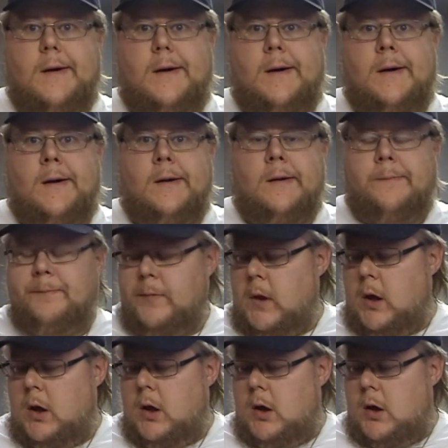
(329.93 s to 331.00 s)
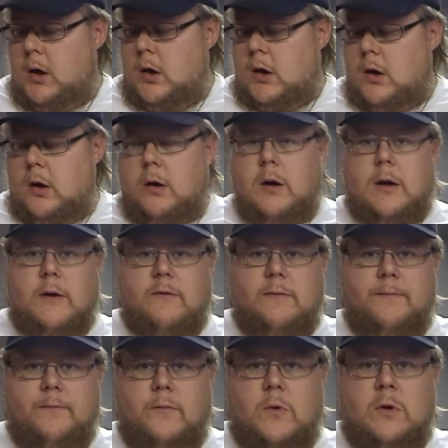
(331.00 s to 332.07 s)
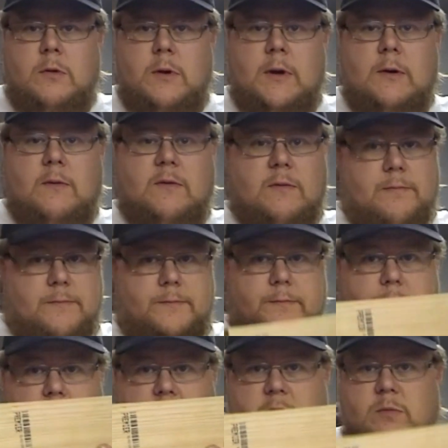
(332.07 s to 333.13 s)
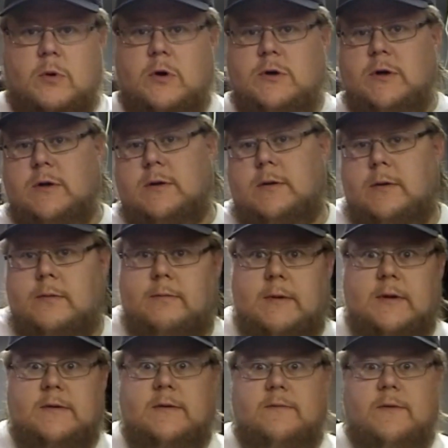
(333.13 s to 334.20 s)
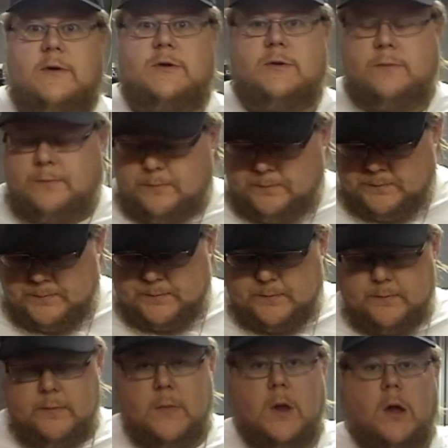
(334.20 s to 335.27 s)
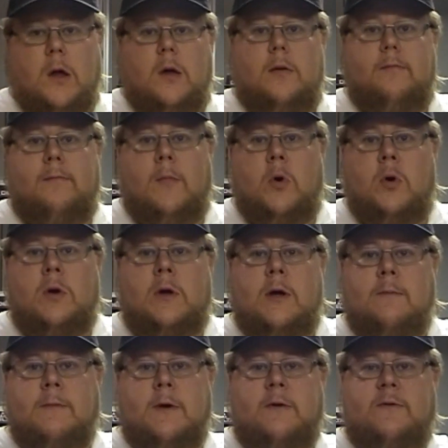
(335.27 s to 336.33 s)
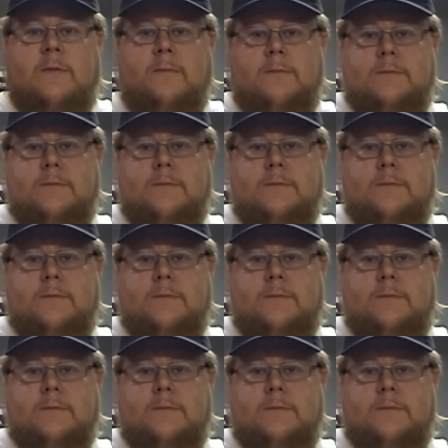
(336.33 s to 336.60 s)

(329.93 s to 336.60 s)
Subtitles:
alright guys, well anyways, next project, next adventure, more to come guys.